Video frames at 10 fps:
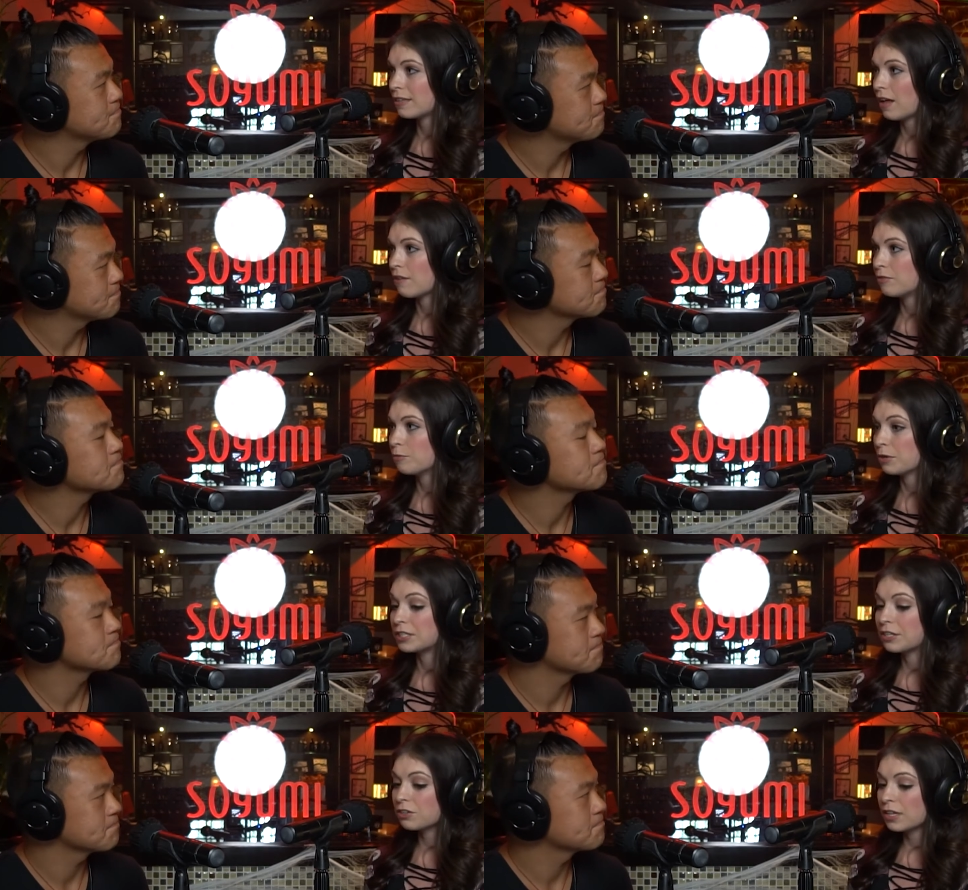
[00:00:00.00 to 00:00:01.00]
Speaker 1: life,
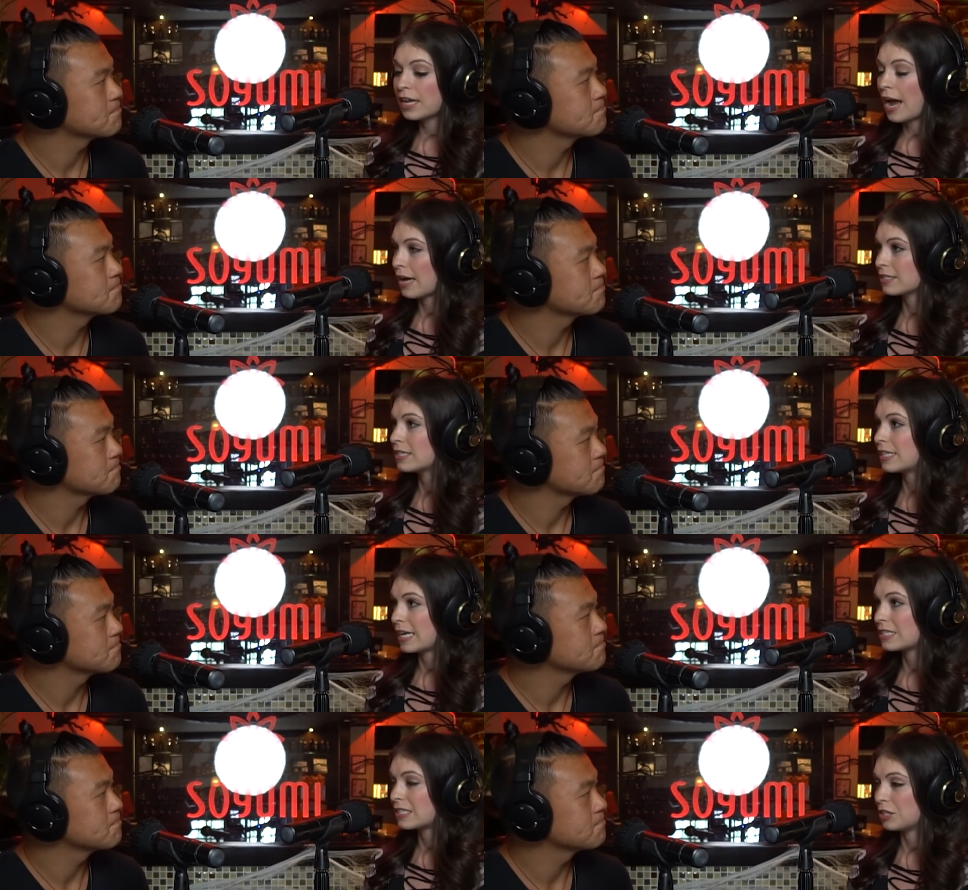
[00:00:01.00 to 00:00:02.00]
particularly as a
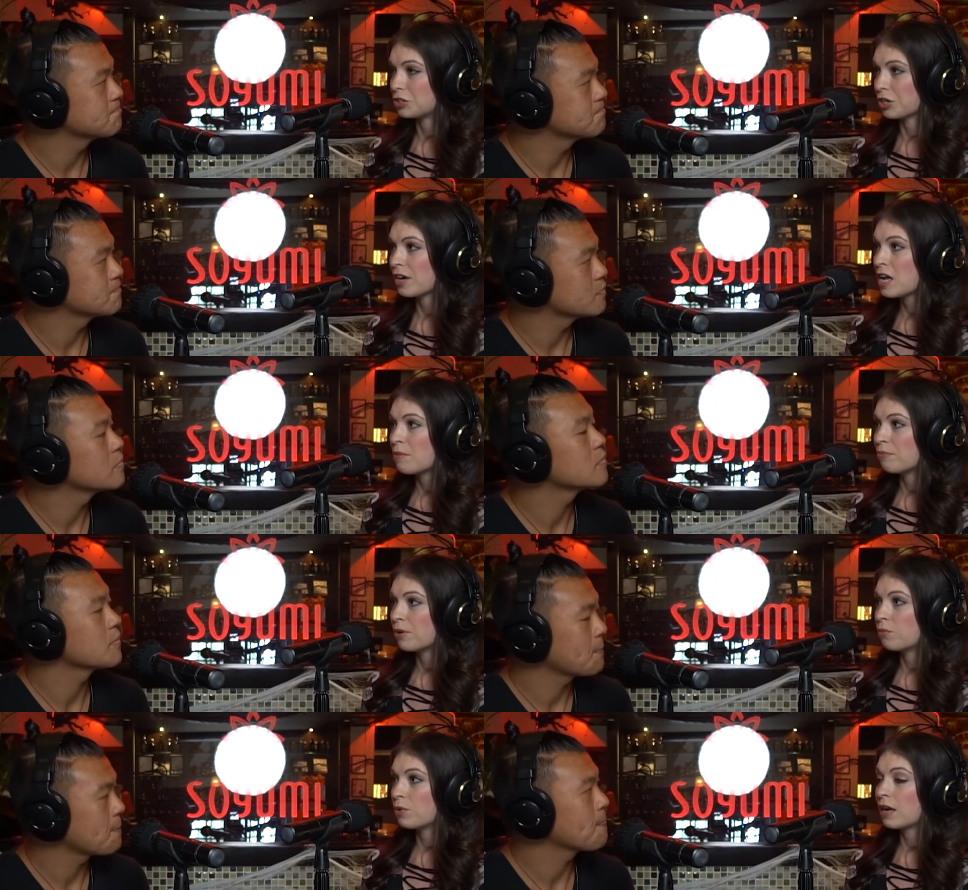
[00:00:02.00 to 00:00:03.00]
dance teacher.
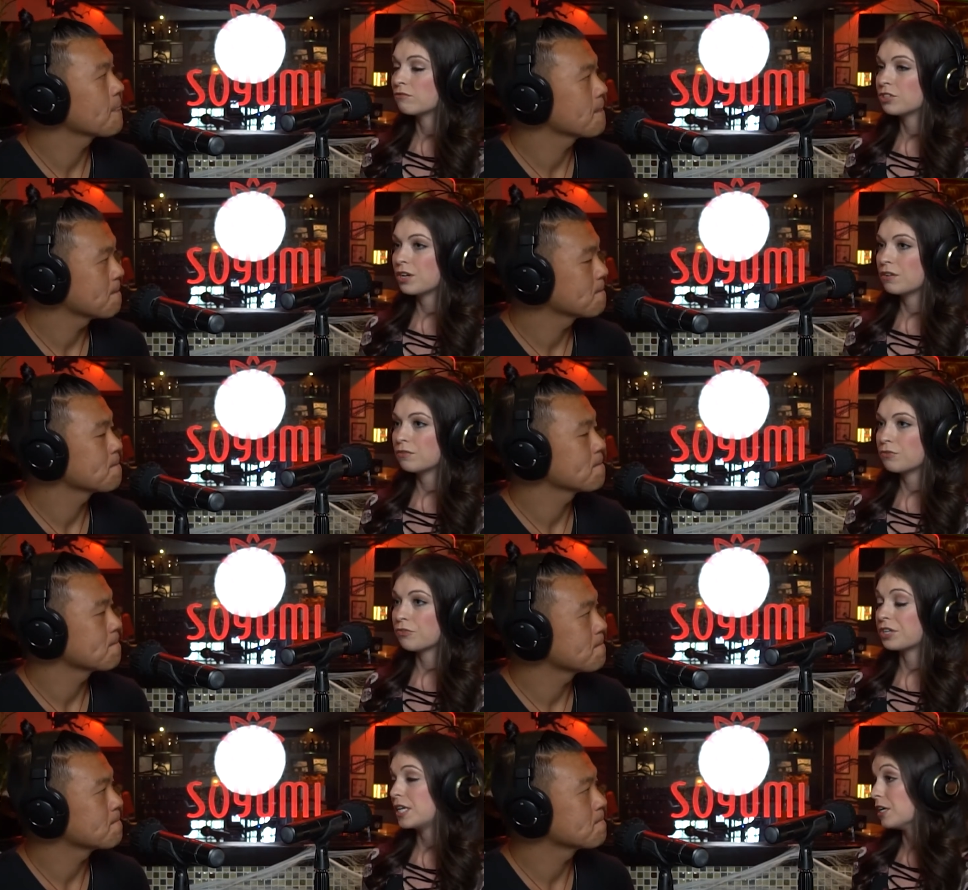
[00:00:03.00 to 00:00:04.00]
But what I've done for
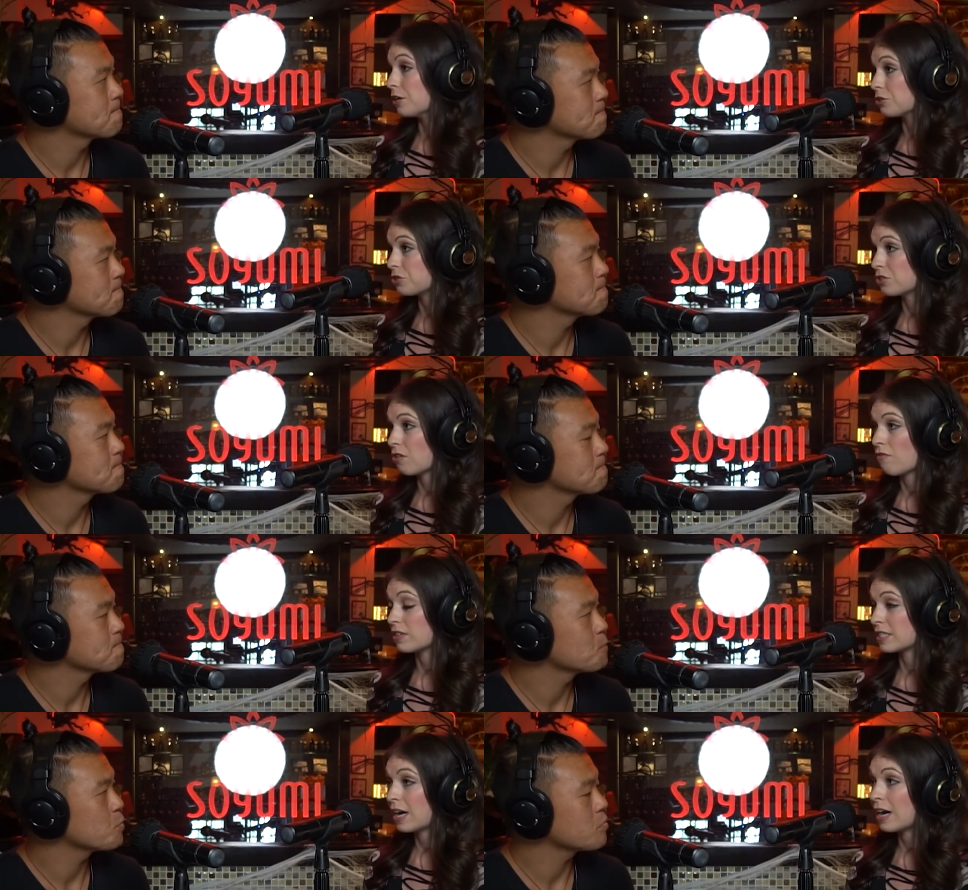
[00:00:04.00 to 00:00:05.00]
years, just on the
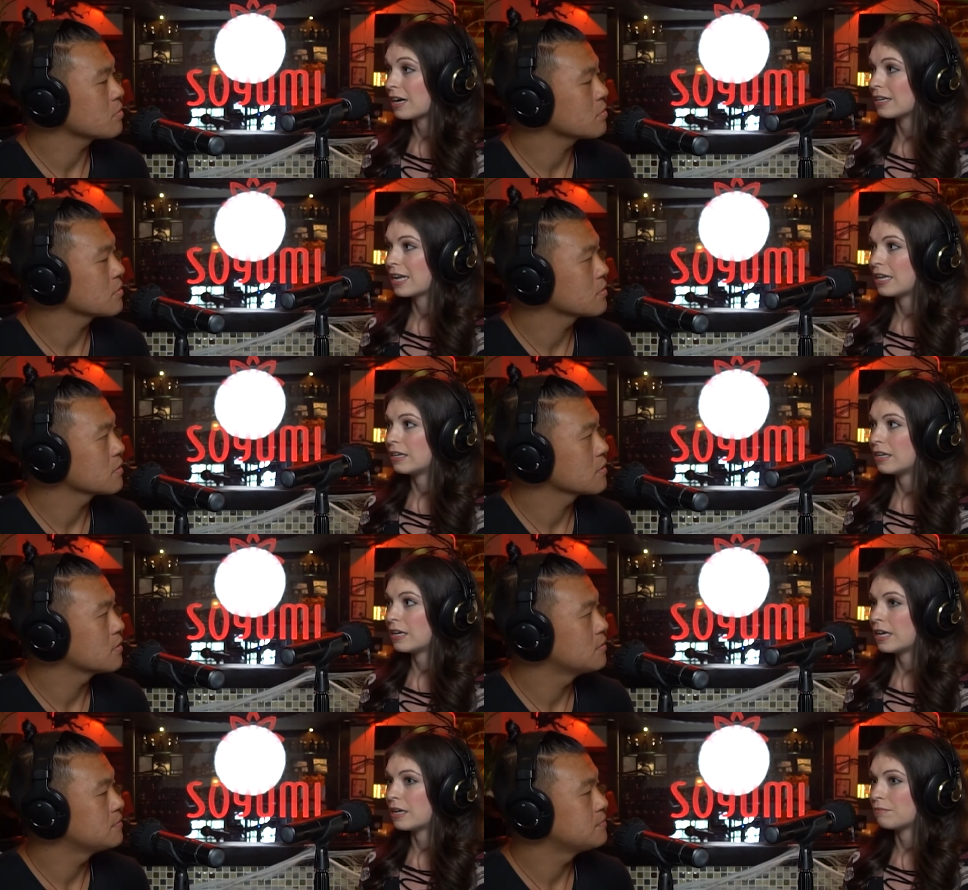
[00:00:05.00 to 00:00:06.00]
side, and
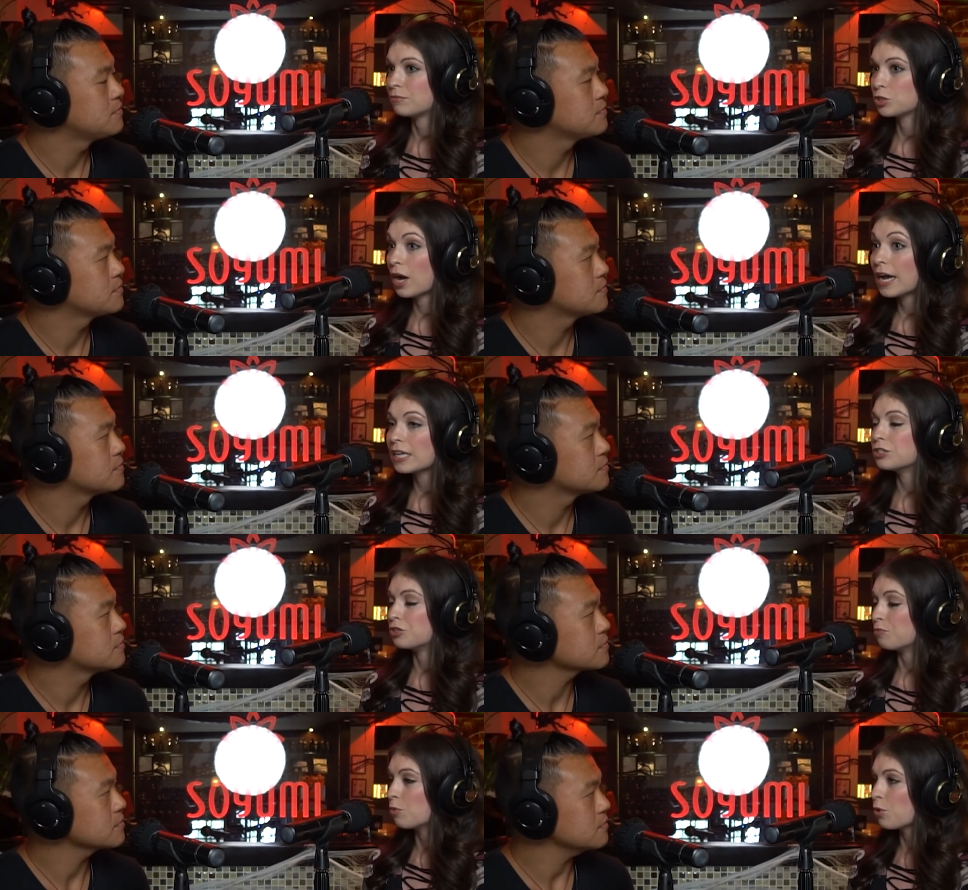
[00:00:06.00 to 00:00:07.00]
am trying to
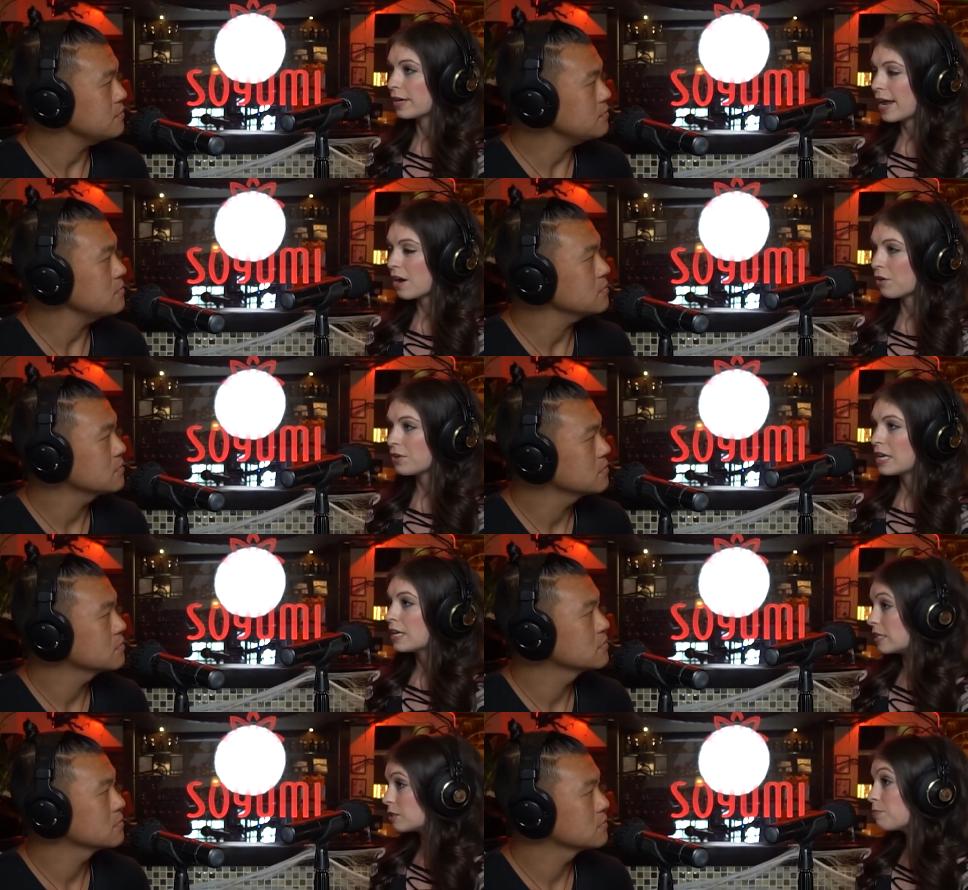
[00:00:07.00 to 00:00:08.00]
do more now,
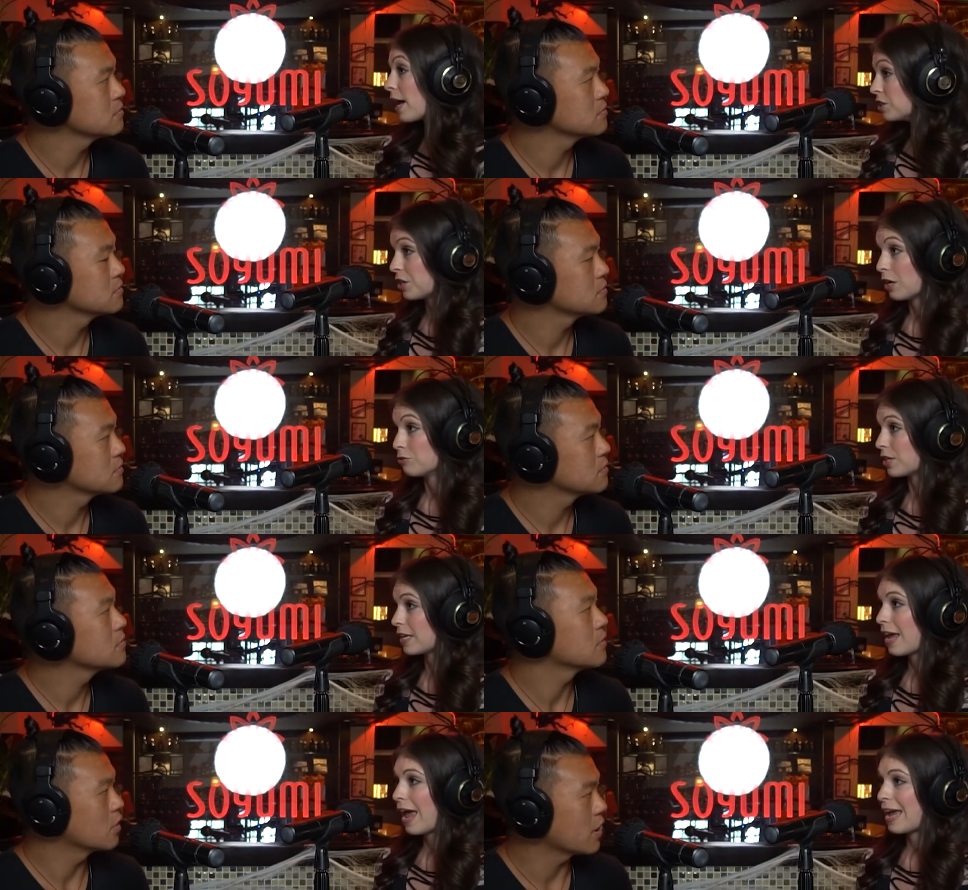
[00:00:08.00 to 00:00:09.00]
is pageant coaching.
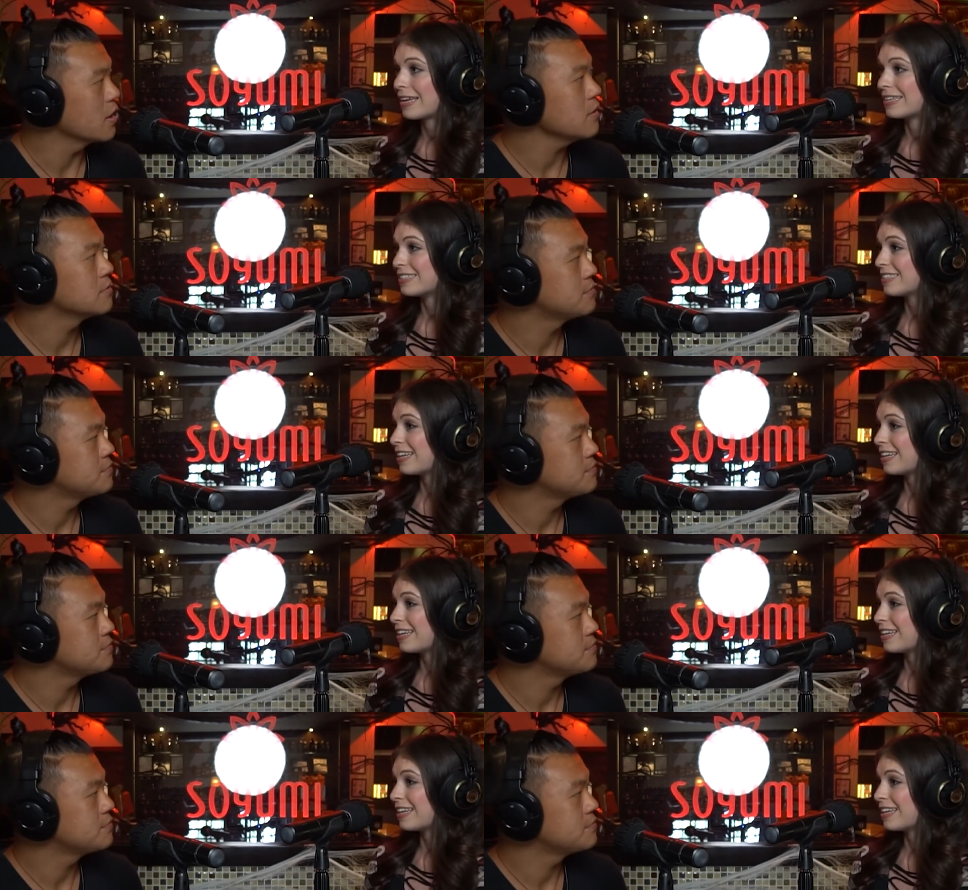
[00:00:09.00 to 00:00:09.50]
Okay. And